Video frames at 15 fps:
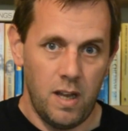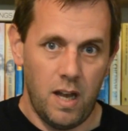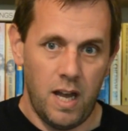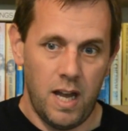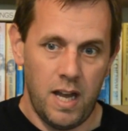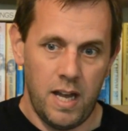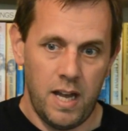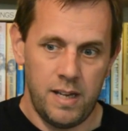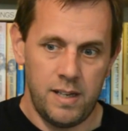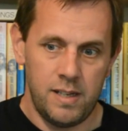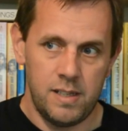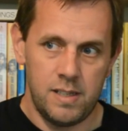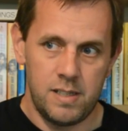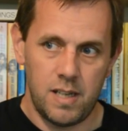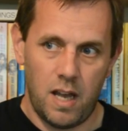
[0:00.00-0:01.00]

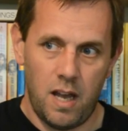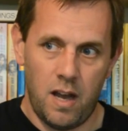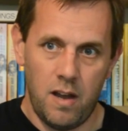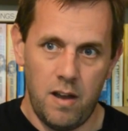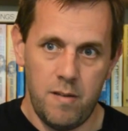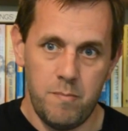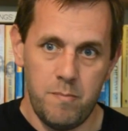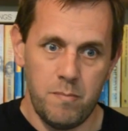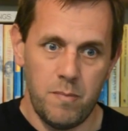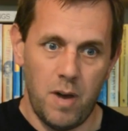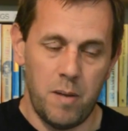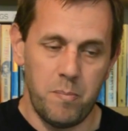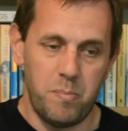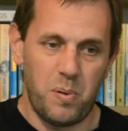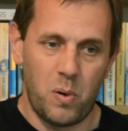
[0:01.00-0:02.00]
and
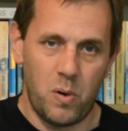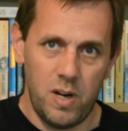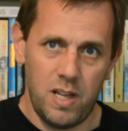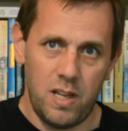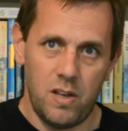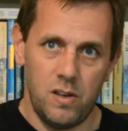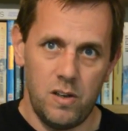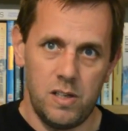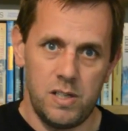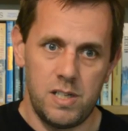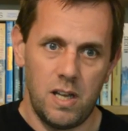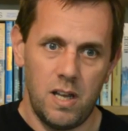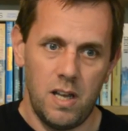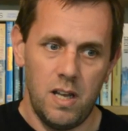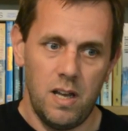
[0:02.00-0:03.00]
I'm pretty good
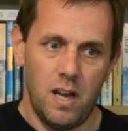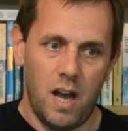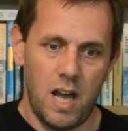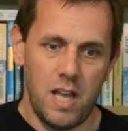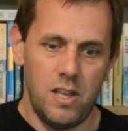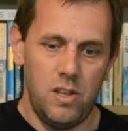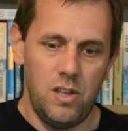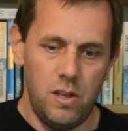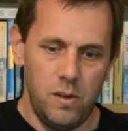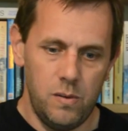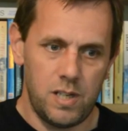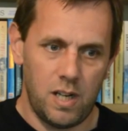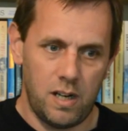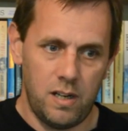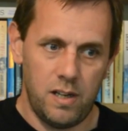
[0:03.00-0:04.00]
at
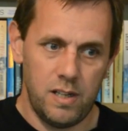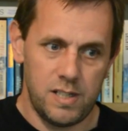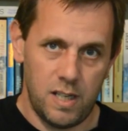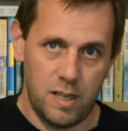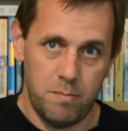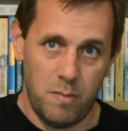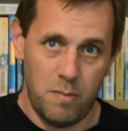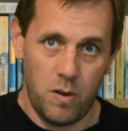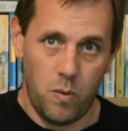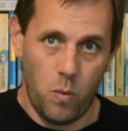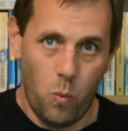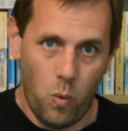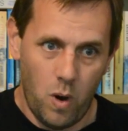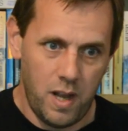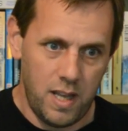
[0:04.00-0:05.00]
utilizing my
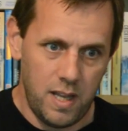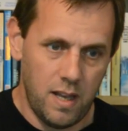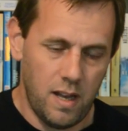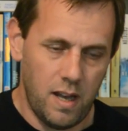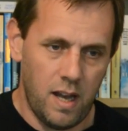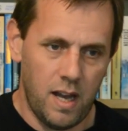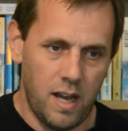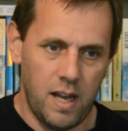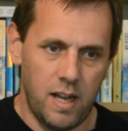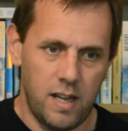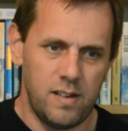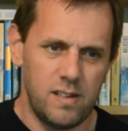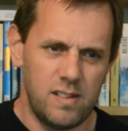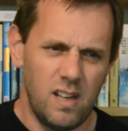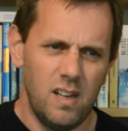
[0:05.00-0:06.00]
weight
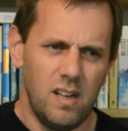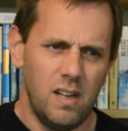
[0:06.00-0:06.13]
and